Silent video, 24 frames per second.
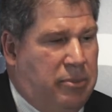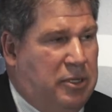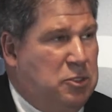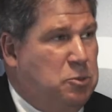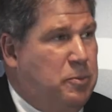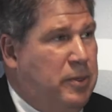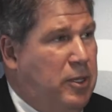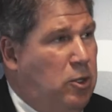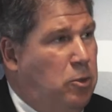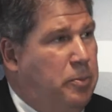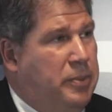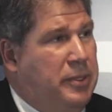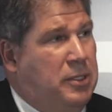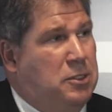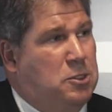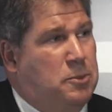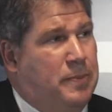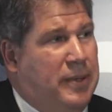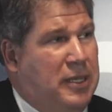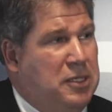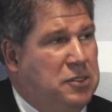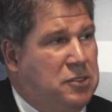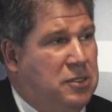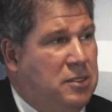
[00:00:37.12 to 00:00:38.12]
presbyopia
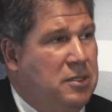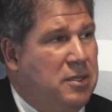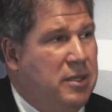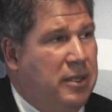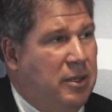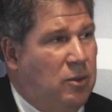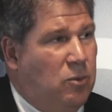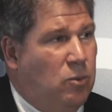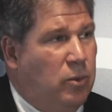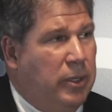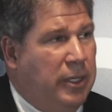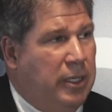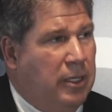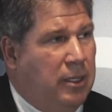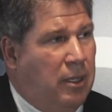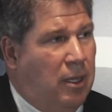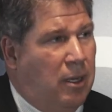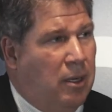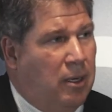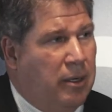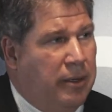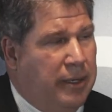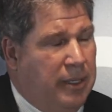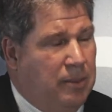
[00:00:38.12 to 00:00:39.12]
space in that we
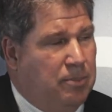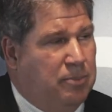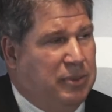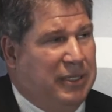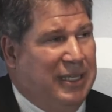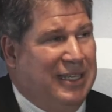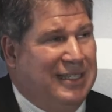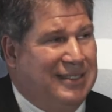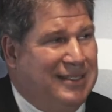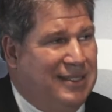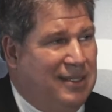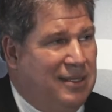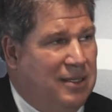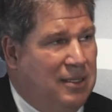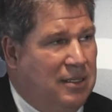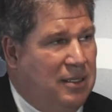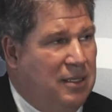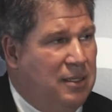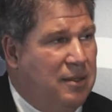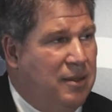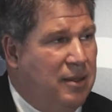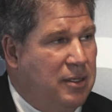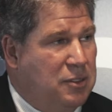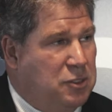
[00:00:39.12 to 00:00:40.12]
are implanted
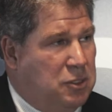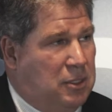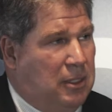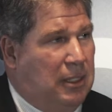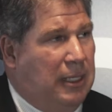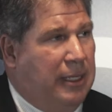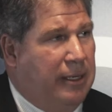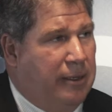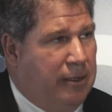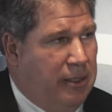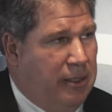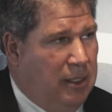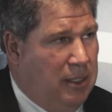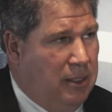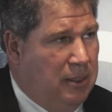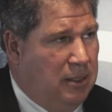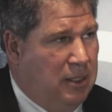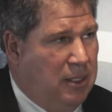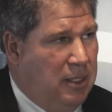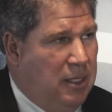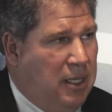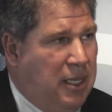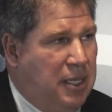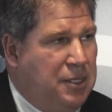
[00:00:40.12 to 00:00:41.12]
in the sclera
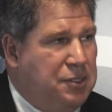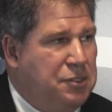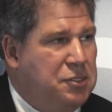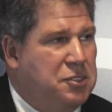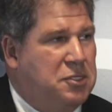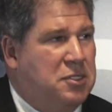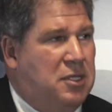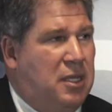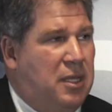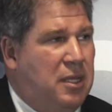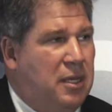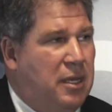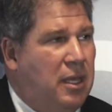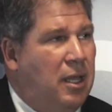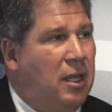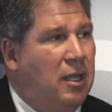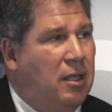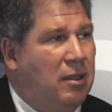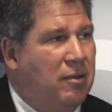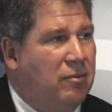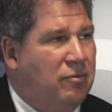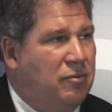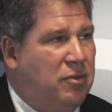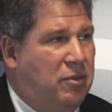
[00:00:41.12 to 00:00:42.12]
instead
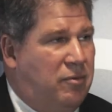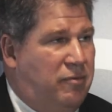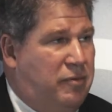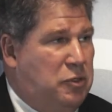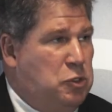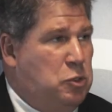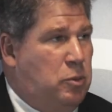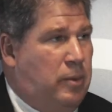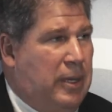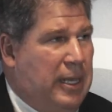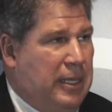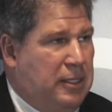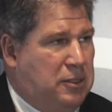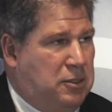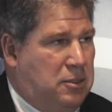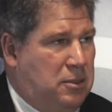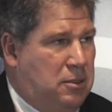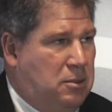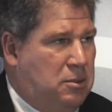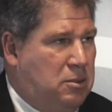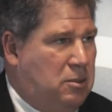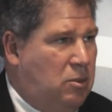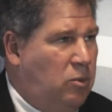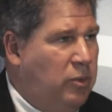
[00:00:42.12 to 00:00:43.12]
of the visual
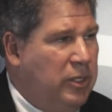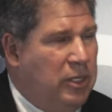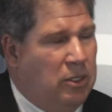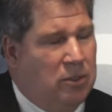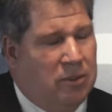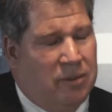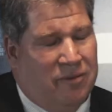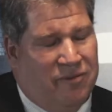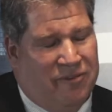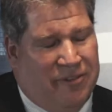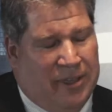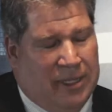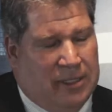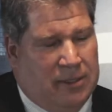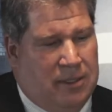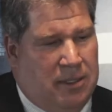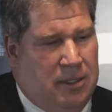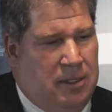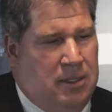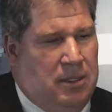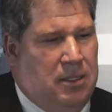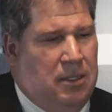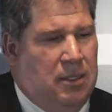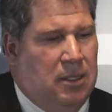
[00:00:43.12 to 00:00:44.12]
axis. So we don't affect
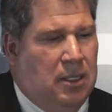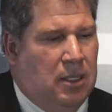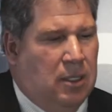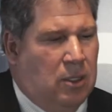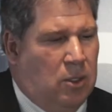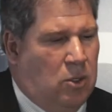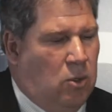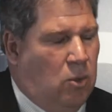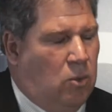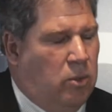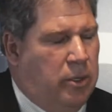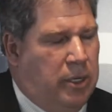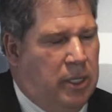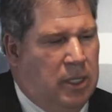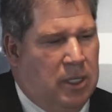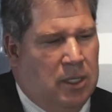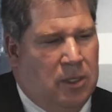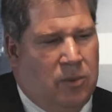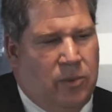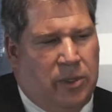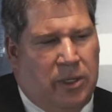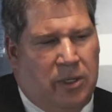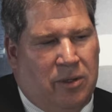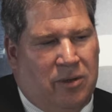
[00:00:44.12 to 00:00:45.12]
the
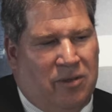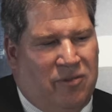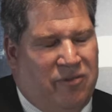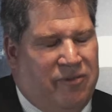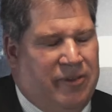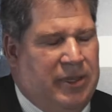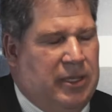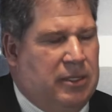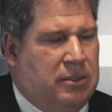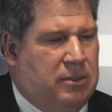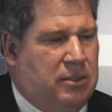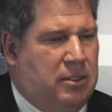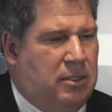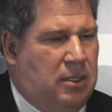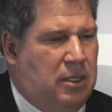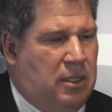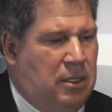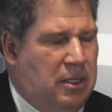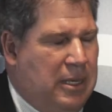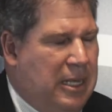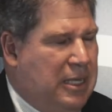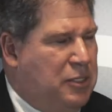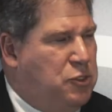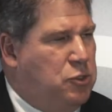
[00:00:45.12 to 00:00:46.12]
cornea, we don't affect
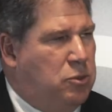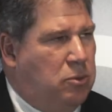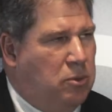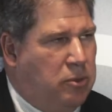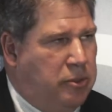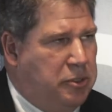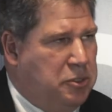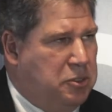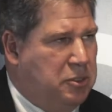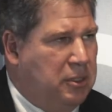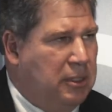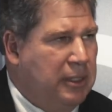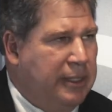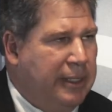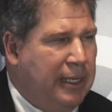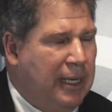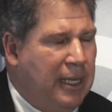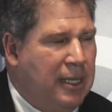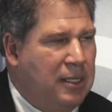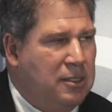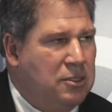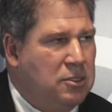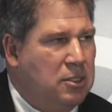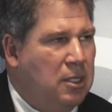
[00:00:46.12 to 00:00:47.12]
the natural crystalline
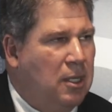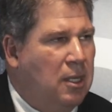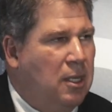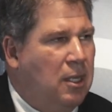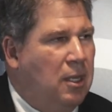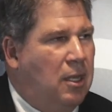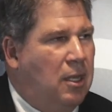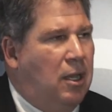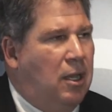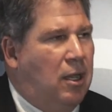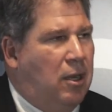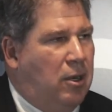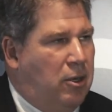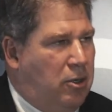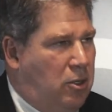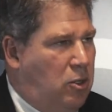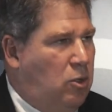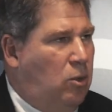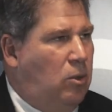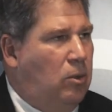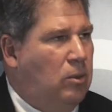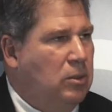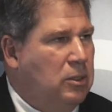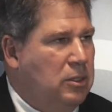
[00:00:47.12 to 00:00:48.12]
lens. Our
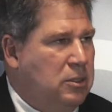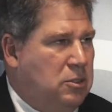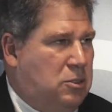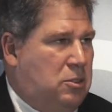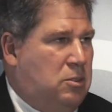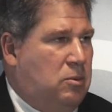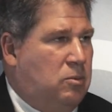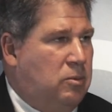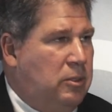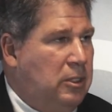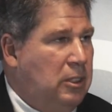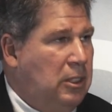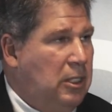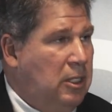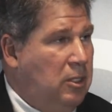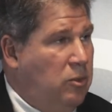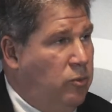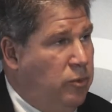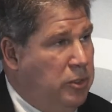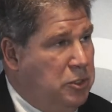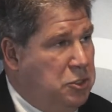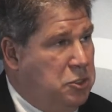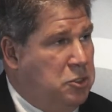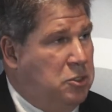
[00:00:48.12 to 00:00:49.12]
goal is to really
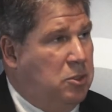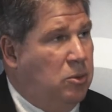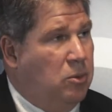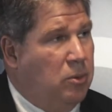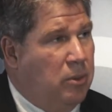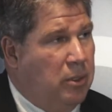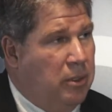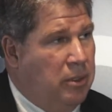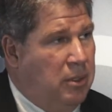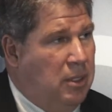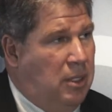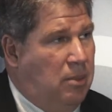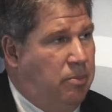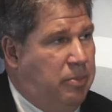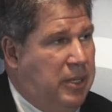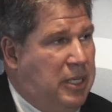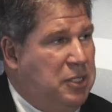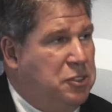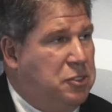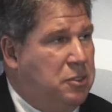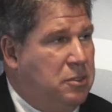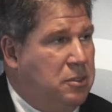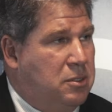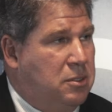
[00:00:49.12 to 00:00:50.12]
restore the
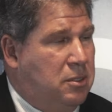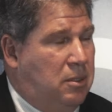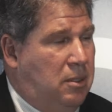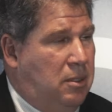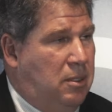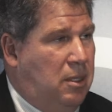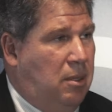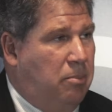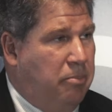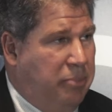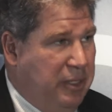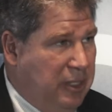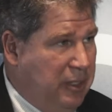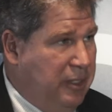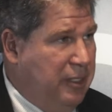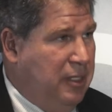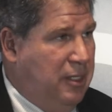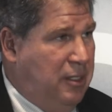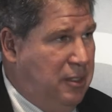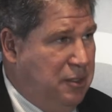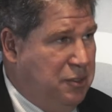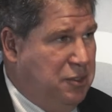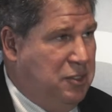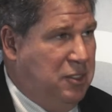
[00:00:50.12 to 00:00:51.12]
patient's
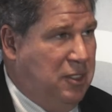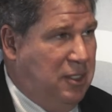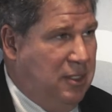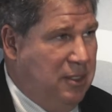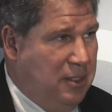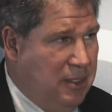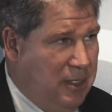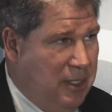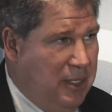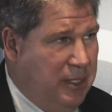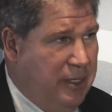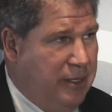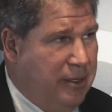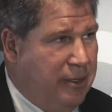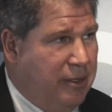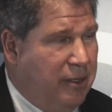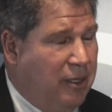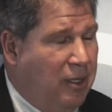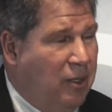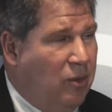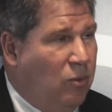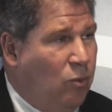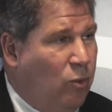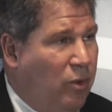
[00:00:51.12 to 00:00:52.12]
ability to see it near
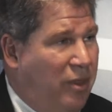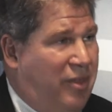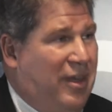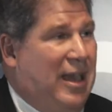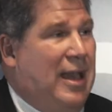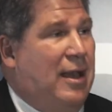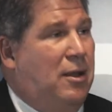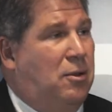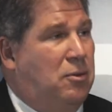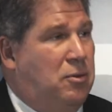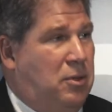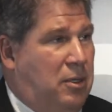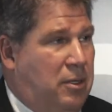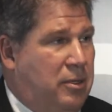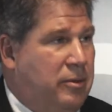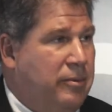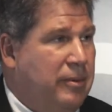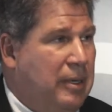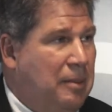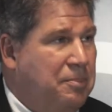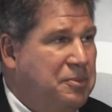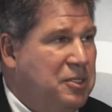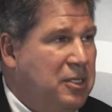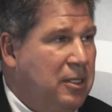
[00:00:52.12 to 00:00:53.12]
without
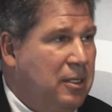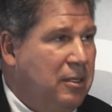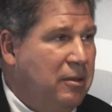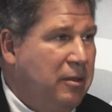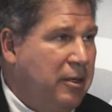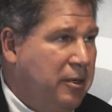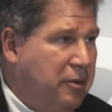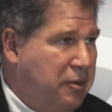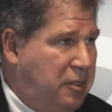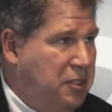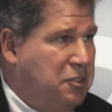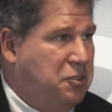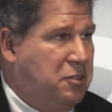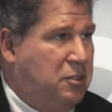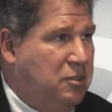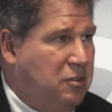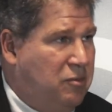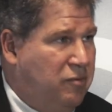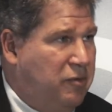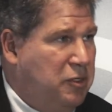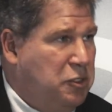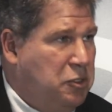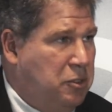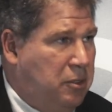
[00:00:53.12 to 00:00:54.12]
interrupting their
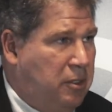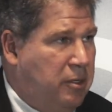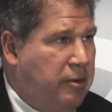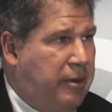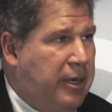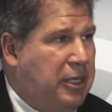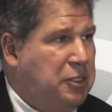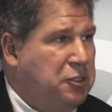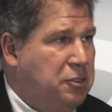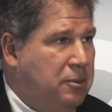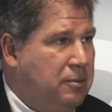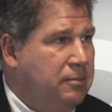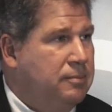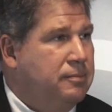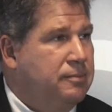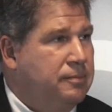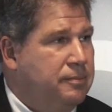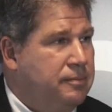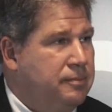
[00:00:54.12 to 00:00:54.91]
distance vision correction.